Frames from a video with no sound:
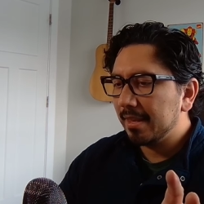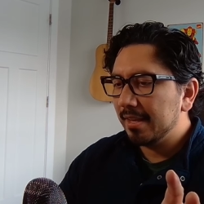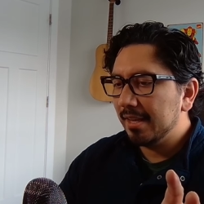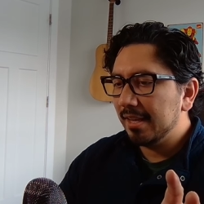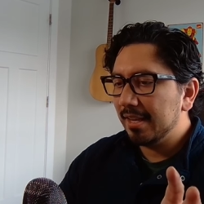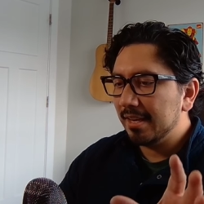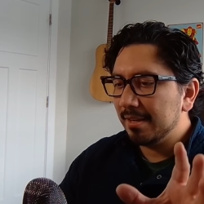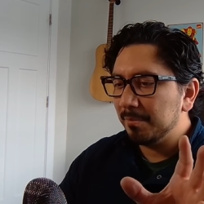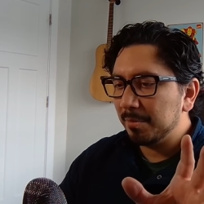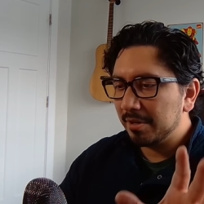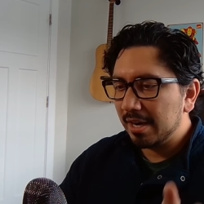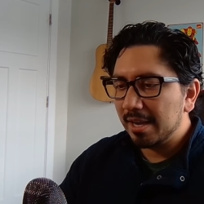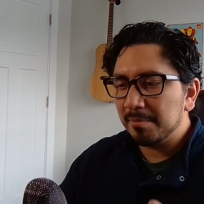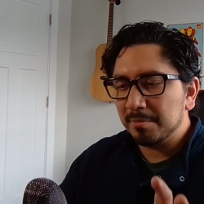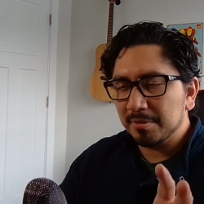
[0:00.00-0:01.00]
and where
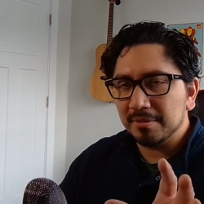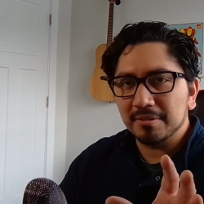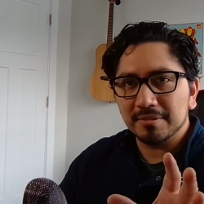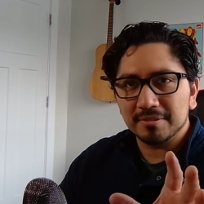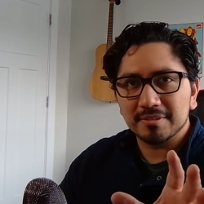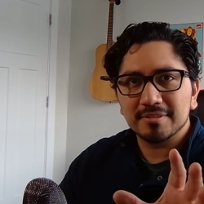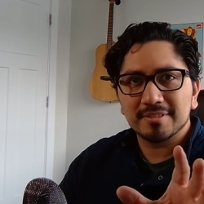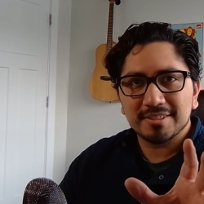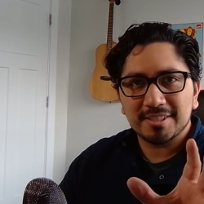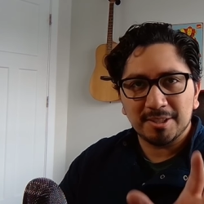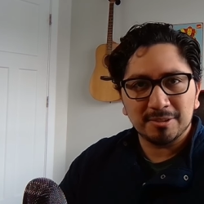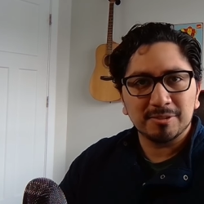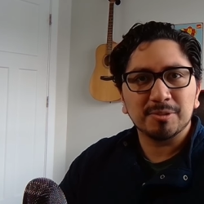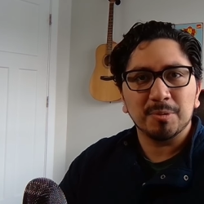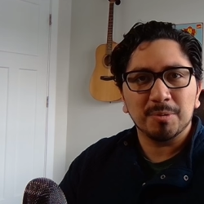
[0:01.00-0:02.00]
i will
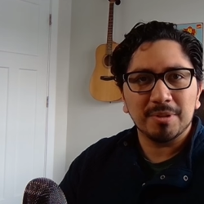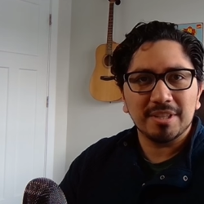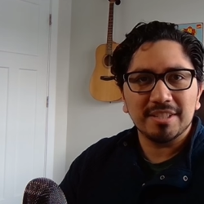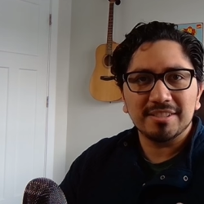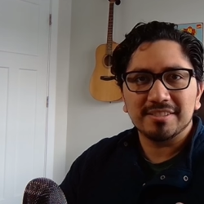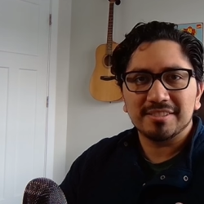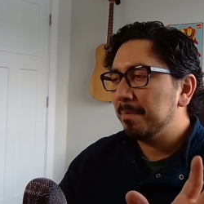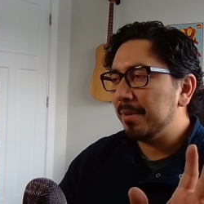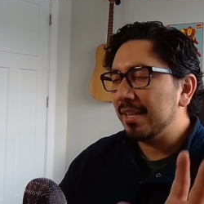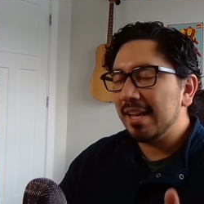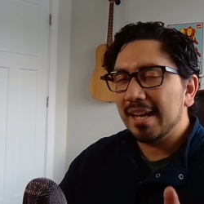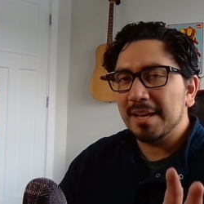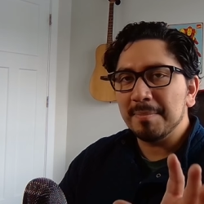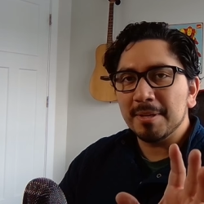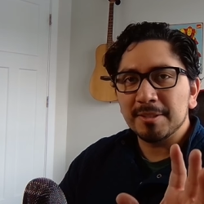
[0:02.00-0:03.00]
tell stories but yeah
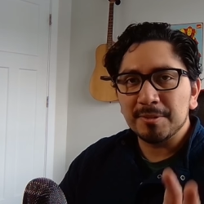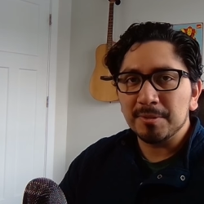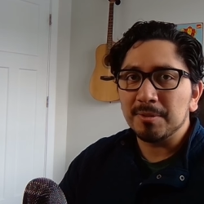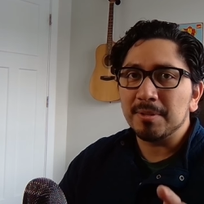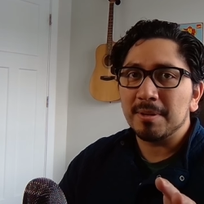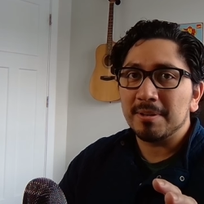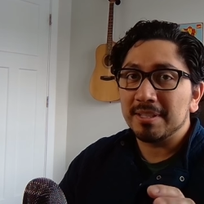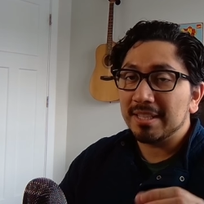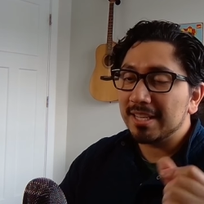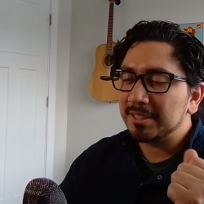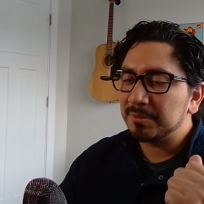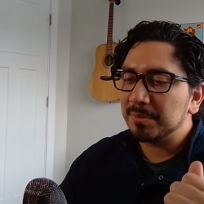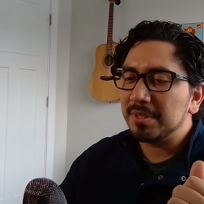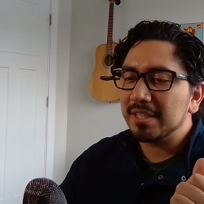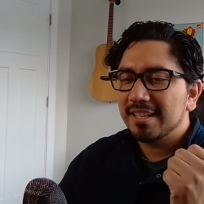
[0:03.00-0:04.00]
i meant to do that one
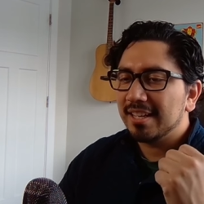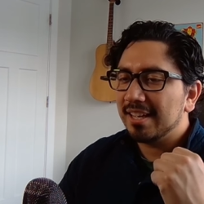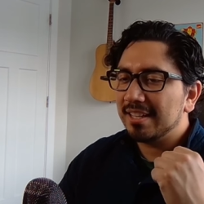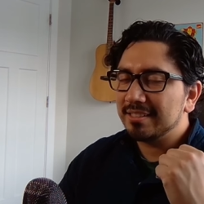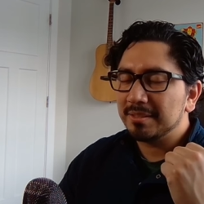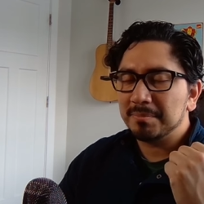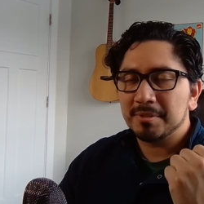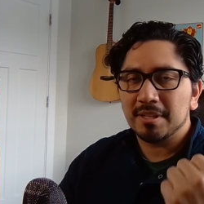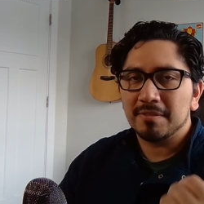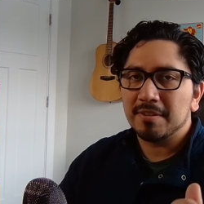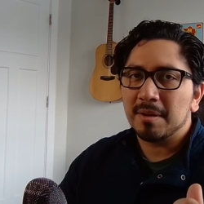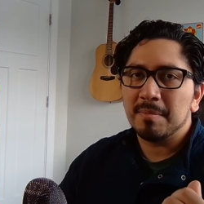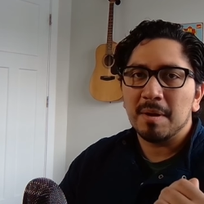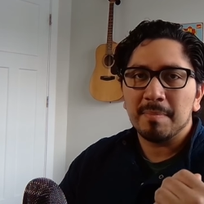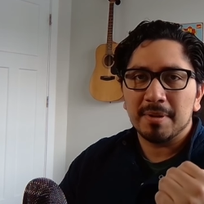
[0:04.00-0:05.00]
last week i had some stuff
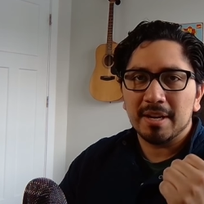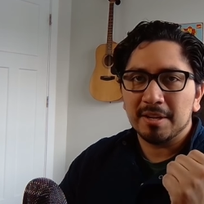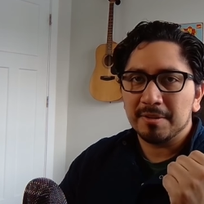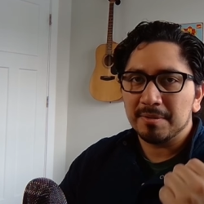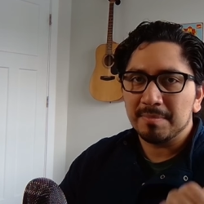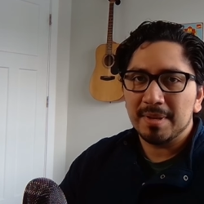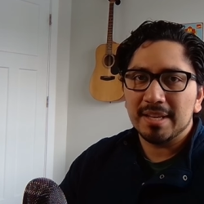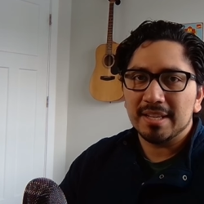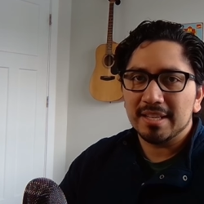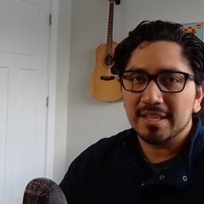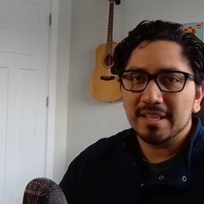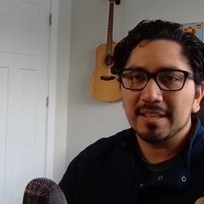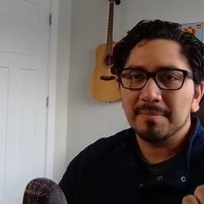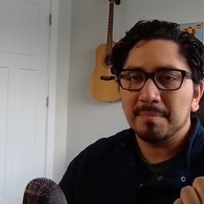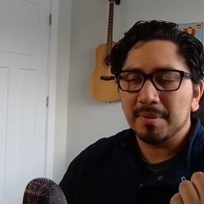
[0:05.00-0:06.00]
come up and i couldn't make
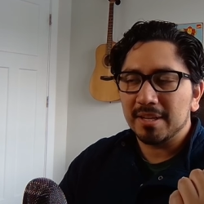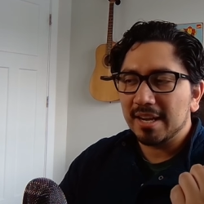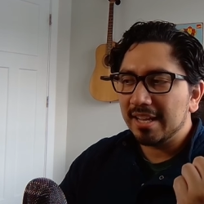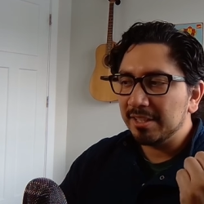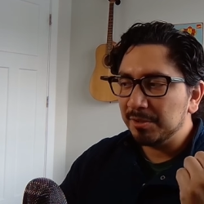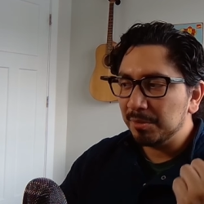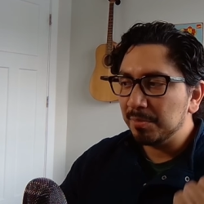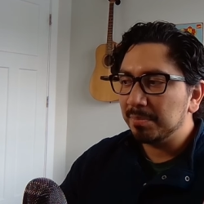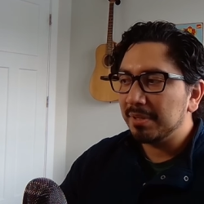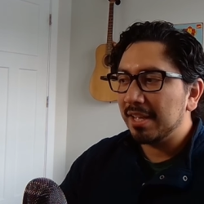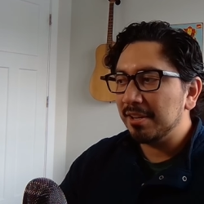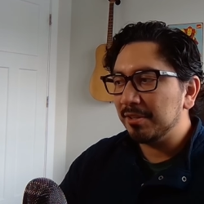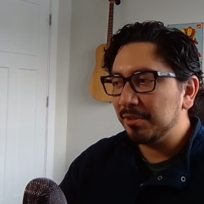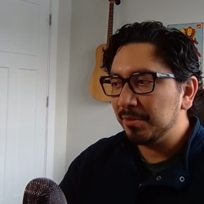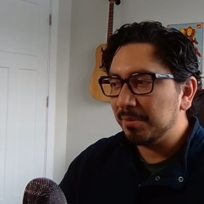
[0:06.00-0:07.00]
it but i do plan
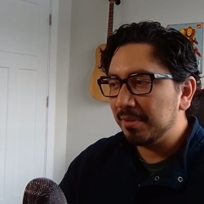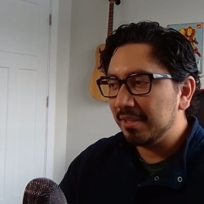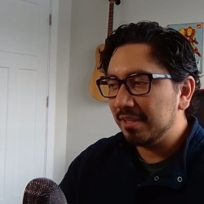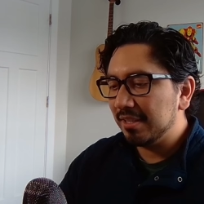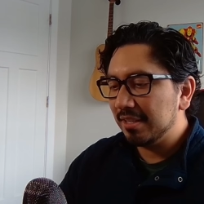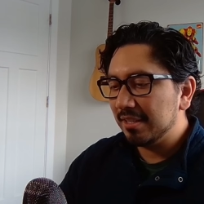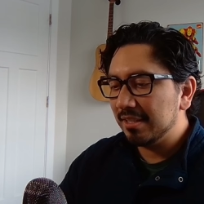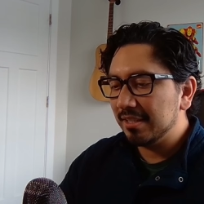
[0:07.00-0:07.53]
on doing a,